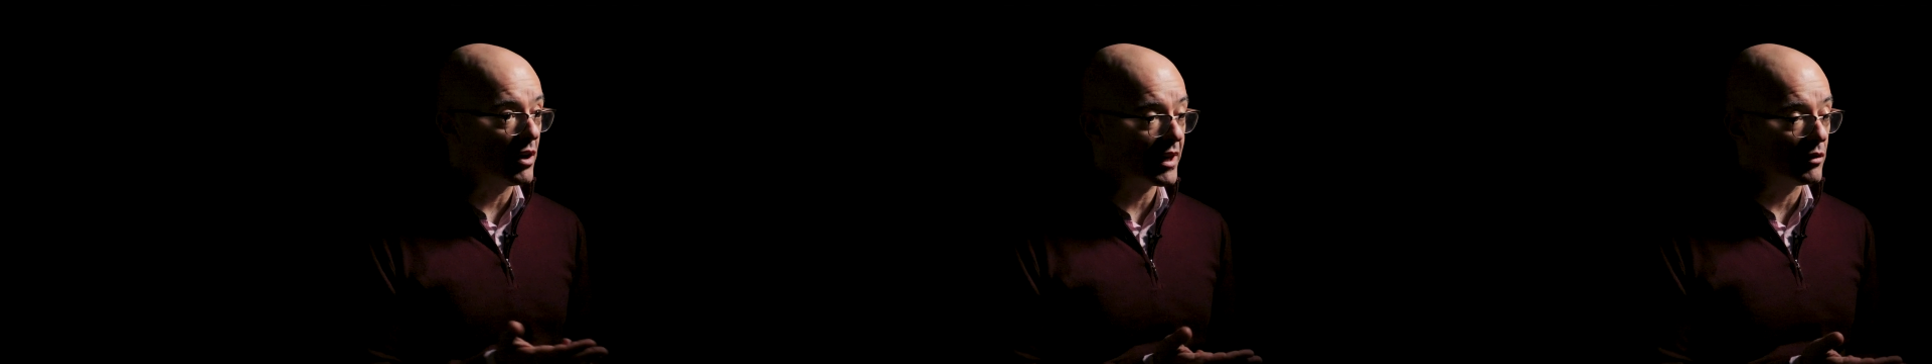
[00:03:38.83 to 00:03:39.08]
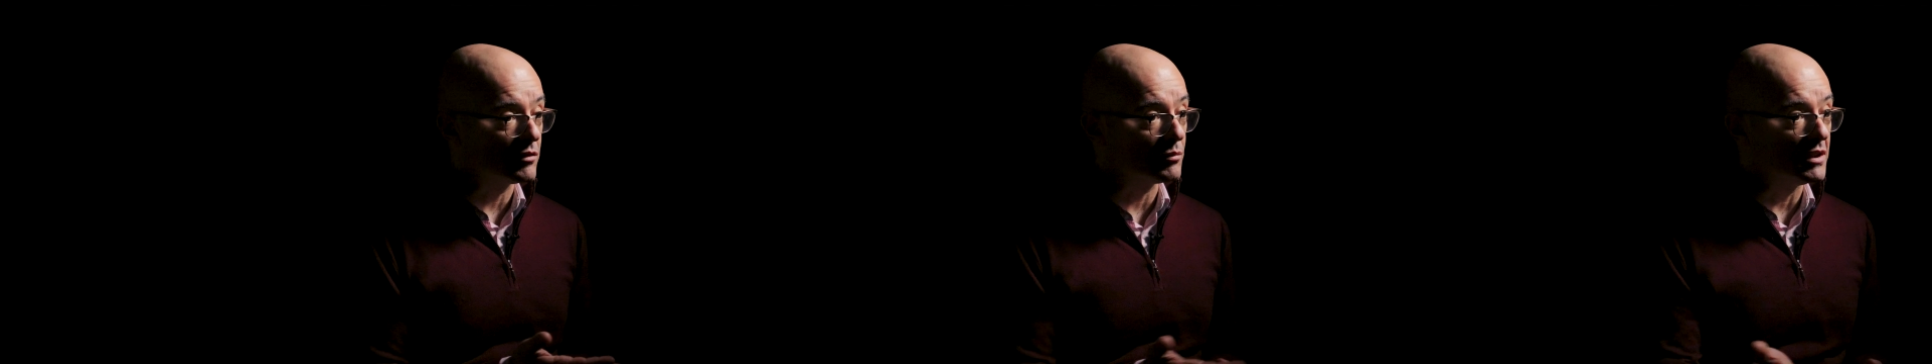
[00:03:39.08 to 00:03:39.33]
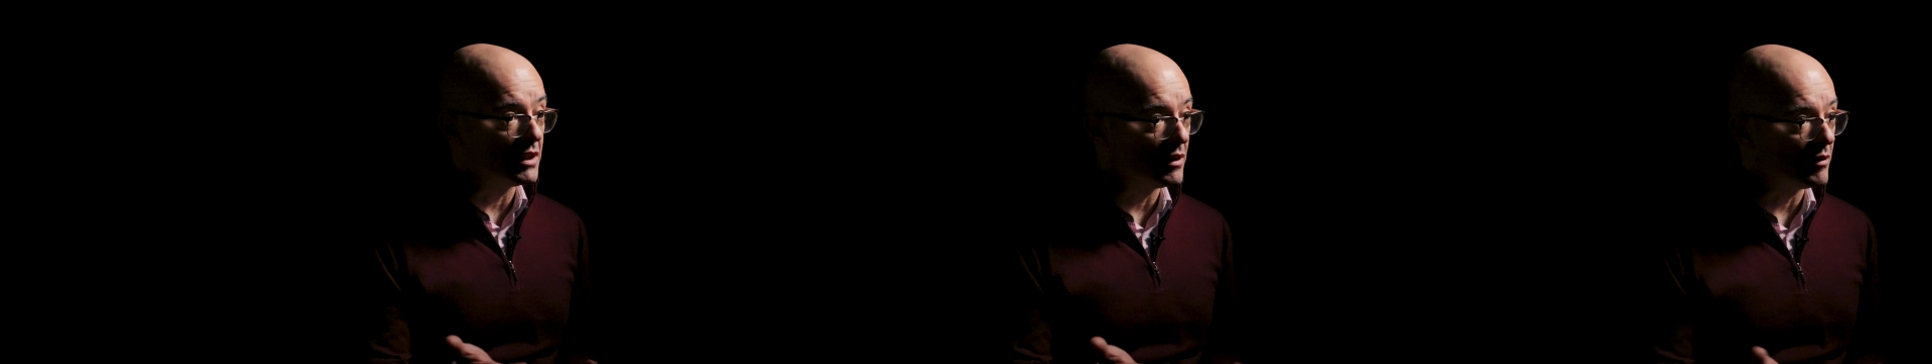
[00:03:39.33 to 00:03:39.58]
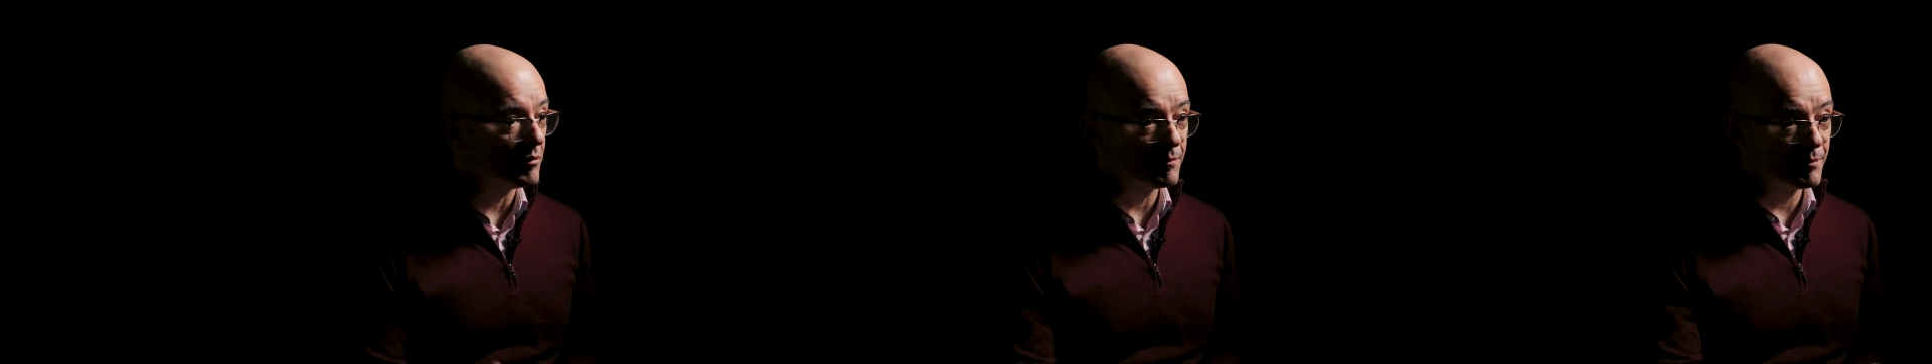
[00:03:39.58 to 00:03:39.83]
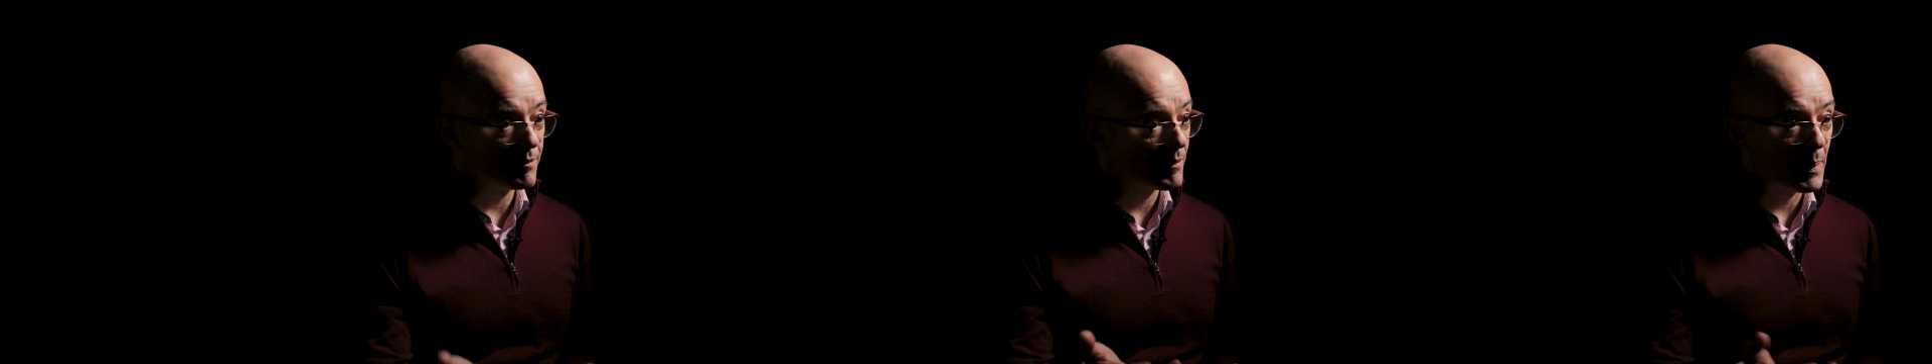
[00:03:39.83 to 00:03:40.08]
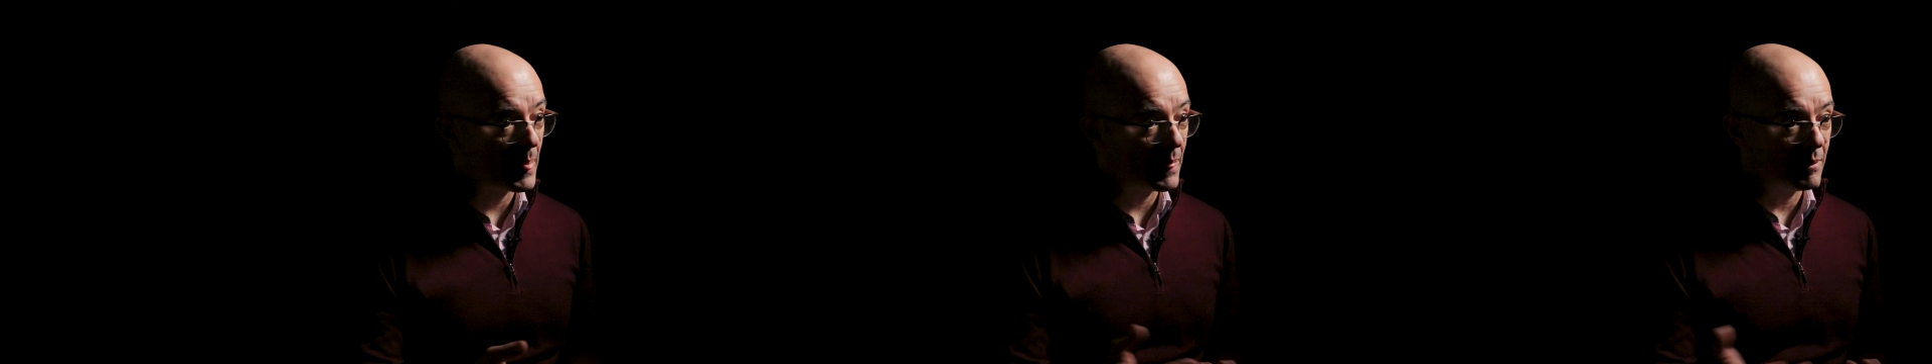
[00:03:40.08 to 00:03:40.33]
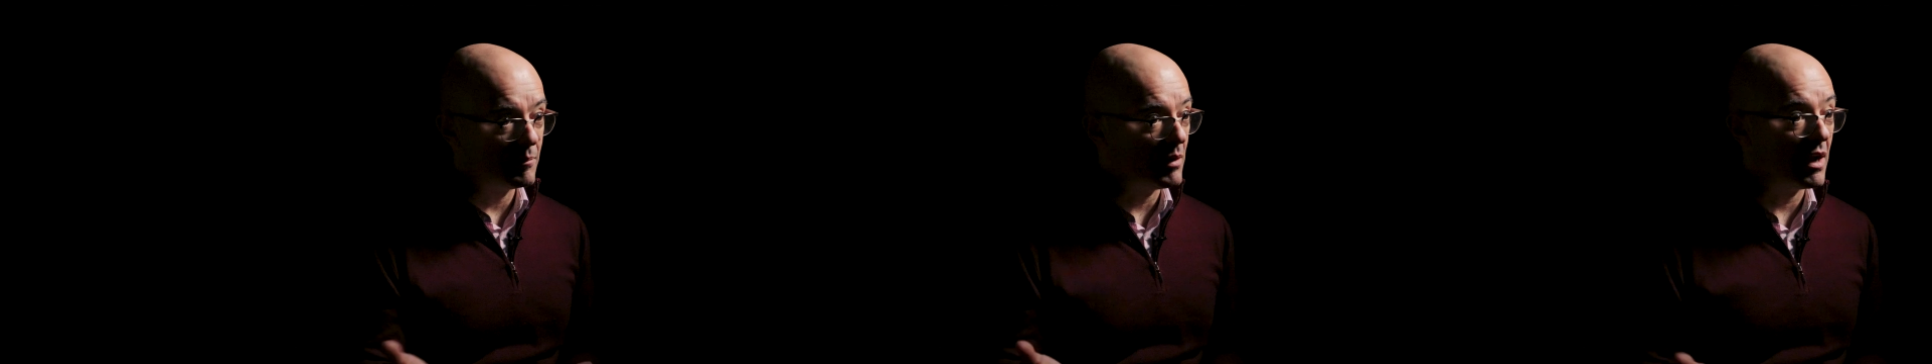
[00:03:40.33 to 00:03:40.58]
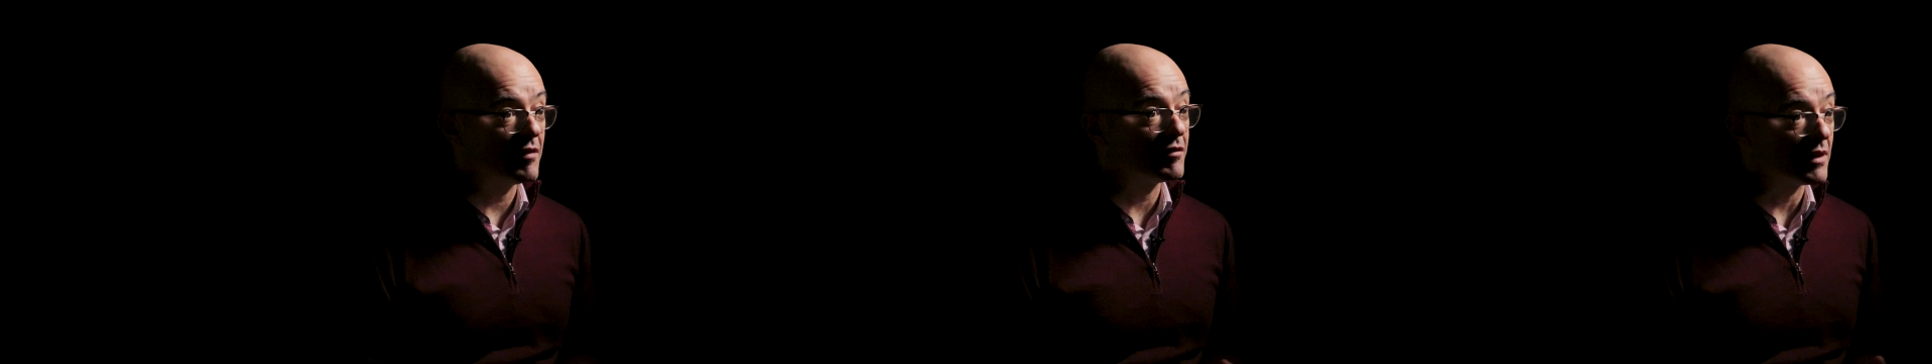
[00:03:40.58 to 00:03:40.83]
account within
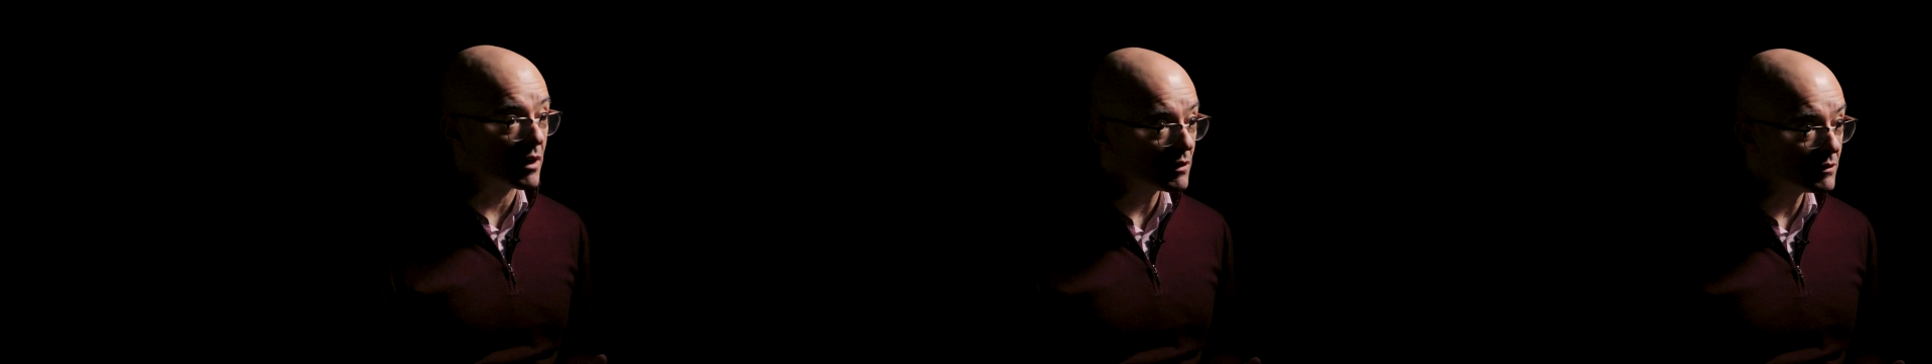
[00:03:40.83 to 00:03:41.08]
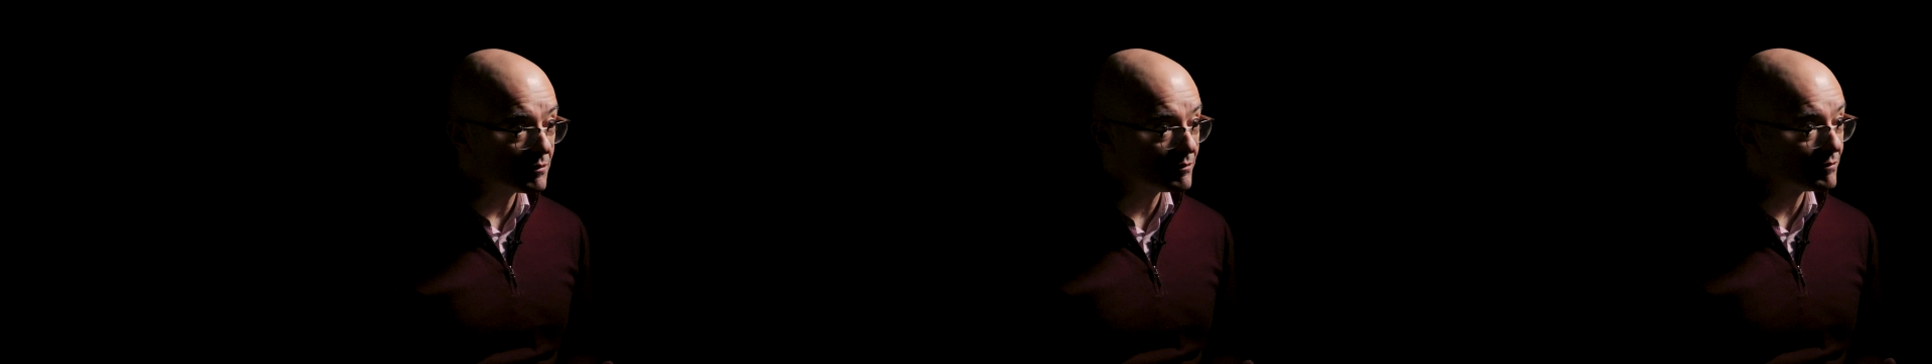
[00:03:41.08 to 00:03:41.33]
half an hour.